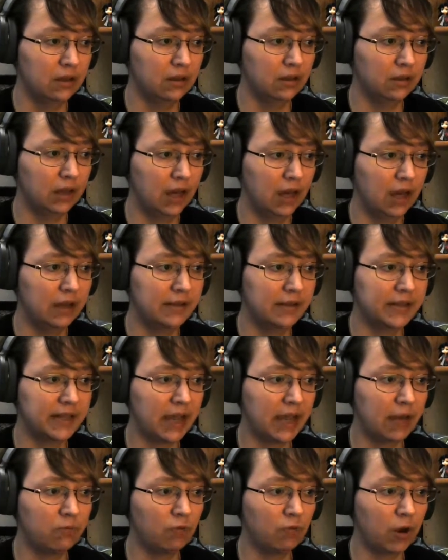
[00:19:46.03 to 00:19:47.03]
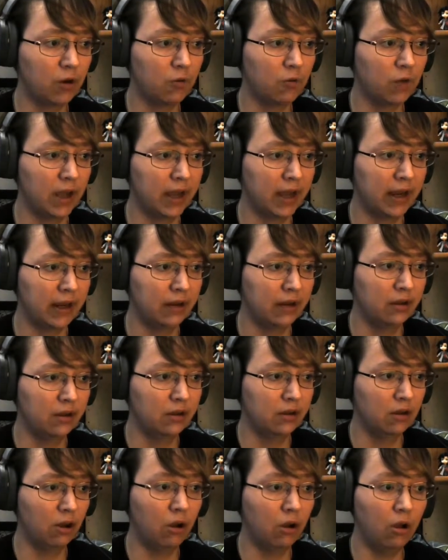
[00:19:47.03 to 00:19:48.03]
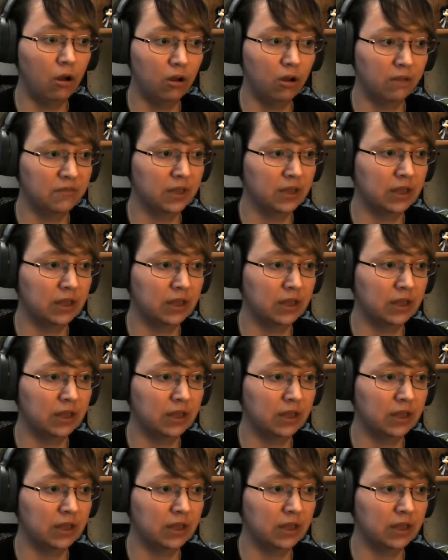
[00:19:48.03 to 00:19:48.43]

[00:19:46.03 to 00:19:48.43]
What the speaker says: The Huns had run away. All of